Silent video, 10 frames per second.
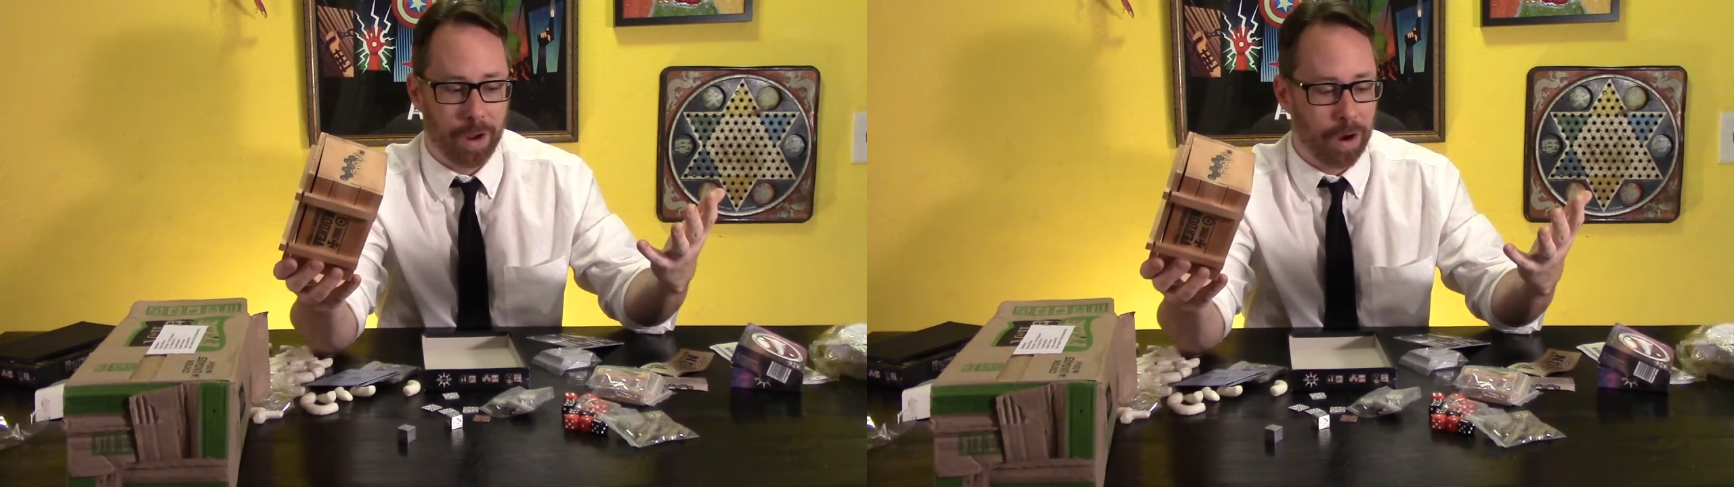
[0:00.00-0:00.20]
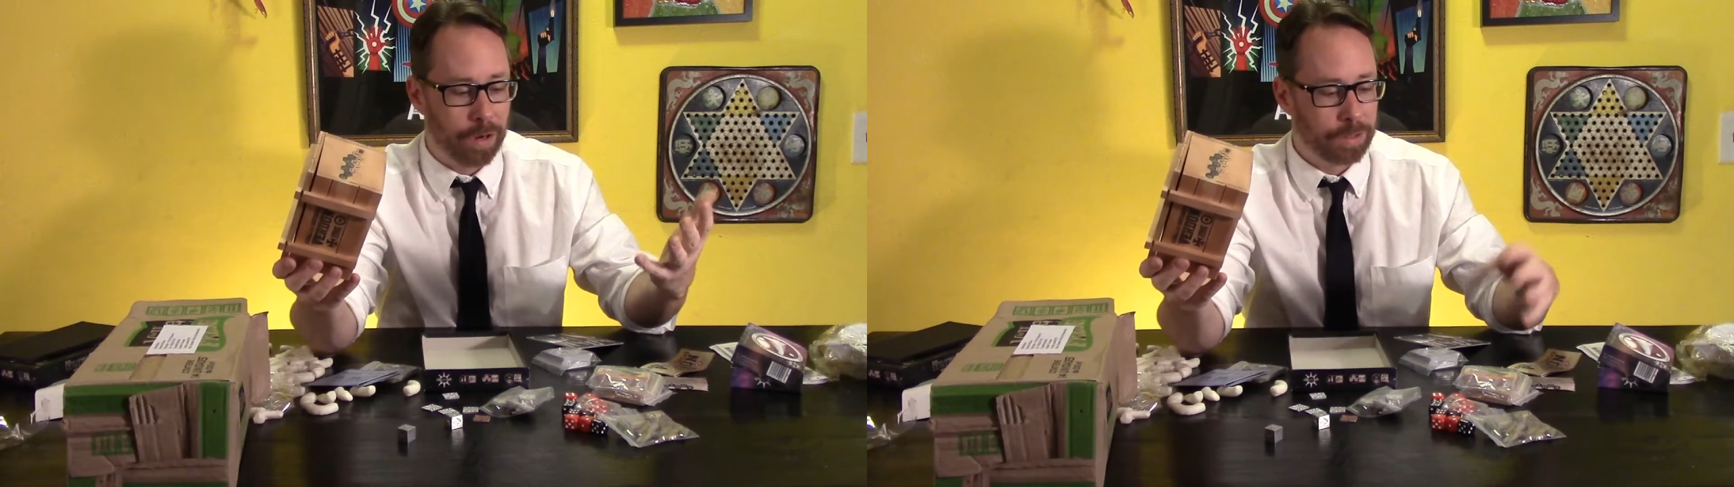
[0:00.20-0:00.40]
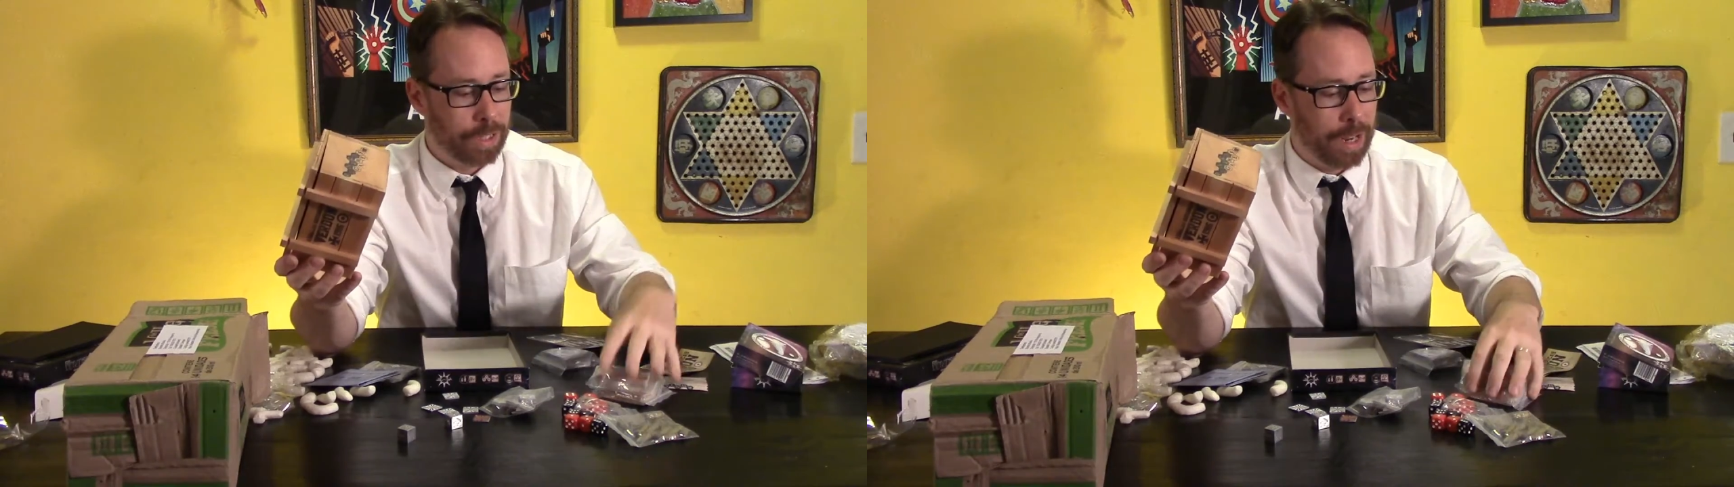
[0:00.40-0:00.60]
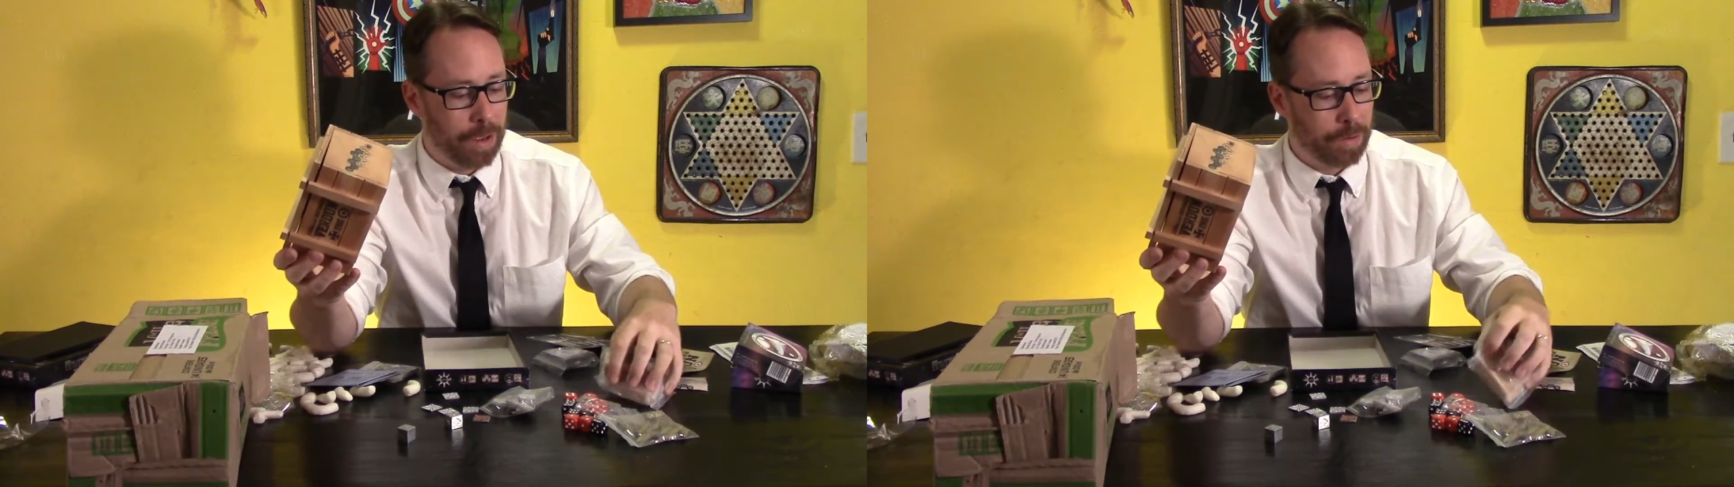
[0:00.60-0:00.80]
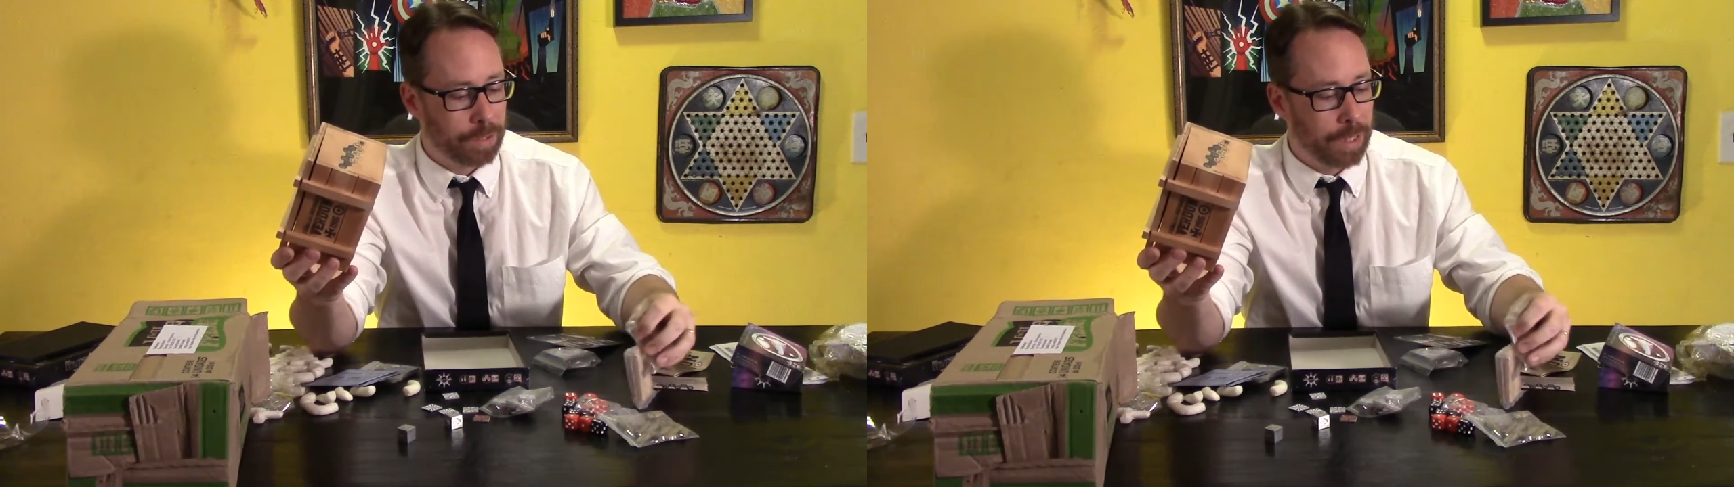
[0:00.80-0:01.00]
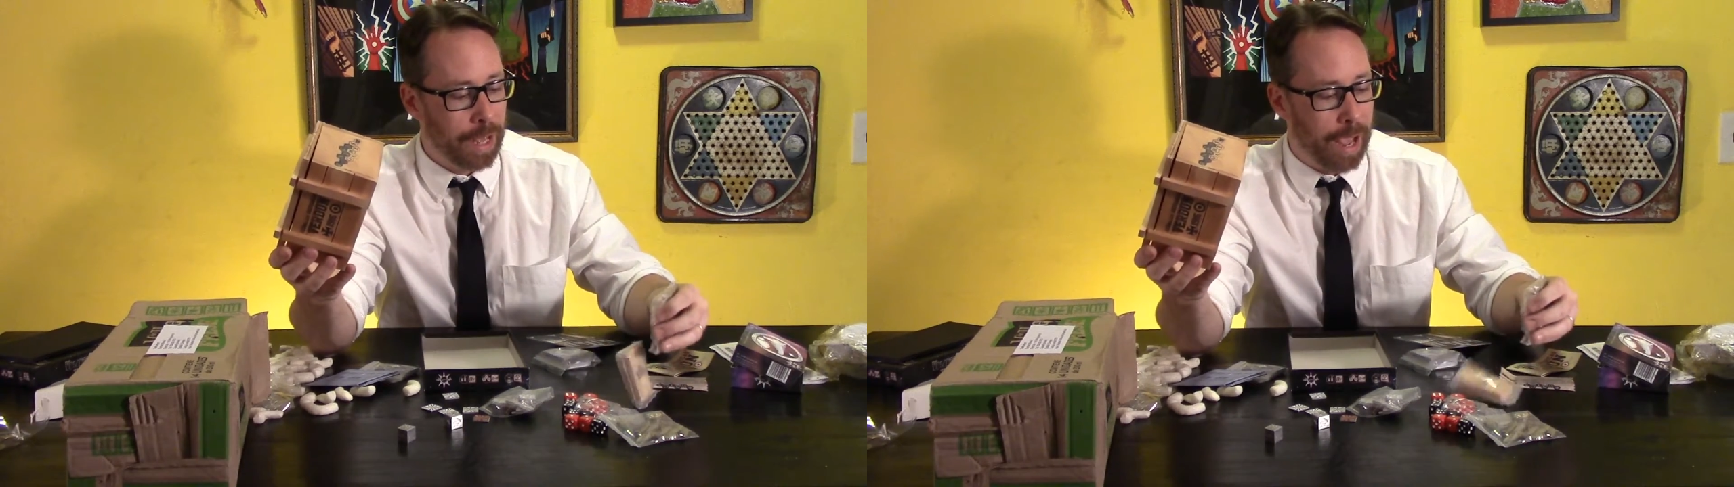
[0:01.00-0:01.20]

Arts out